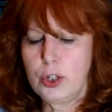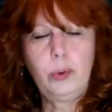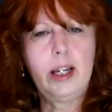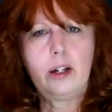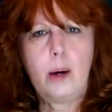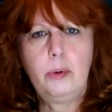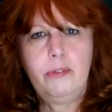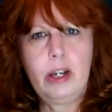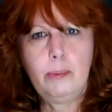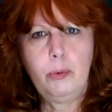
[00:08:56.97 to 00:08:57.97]
only a couple
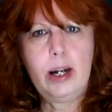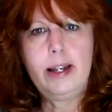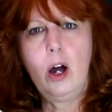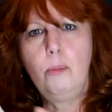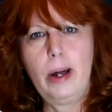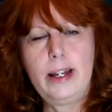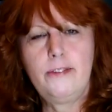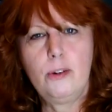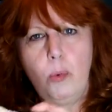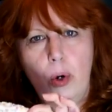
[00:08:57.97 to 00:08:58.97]
available right now. I'm waiting
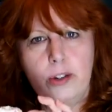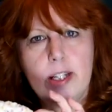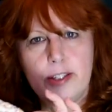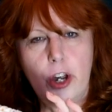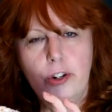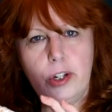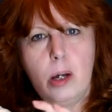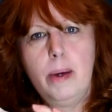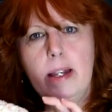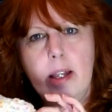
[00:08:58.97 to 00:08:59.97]
for more of this yarn to
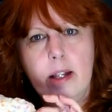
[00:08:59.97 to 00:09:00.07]
come in,